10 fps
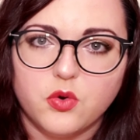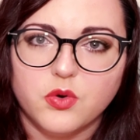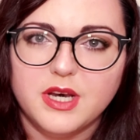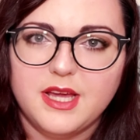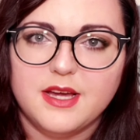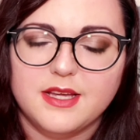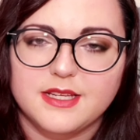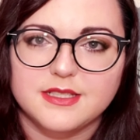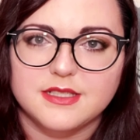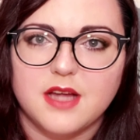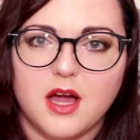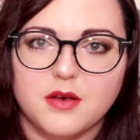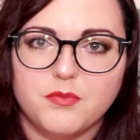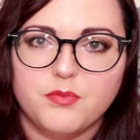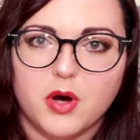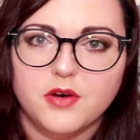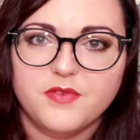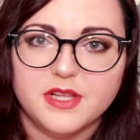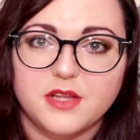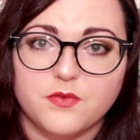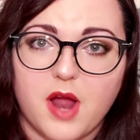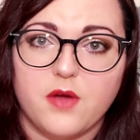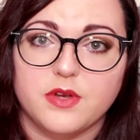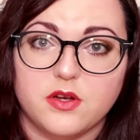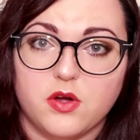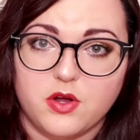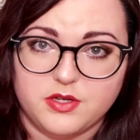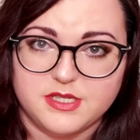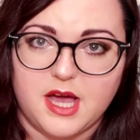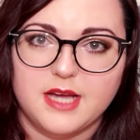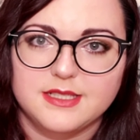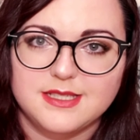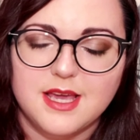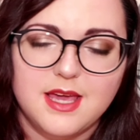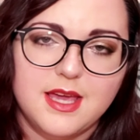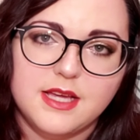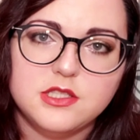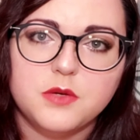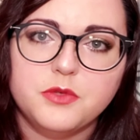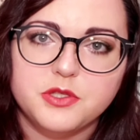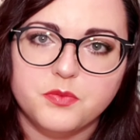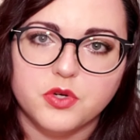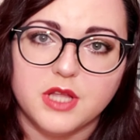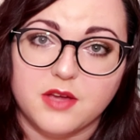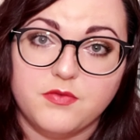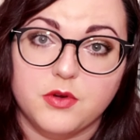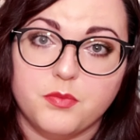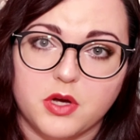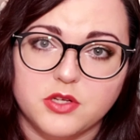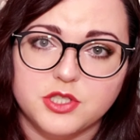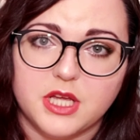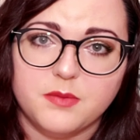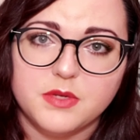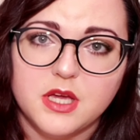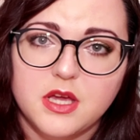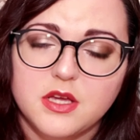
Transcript: cornea is not perfectly rounded on all sides. It's almost more like football shaped.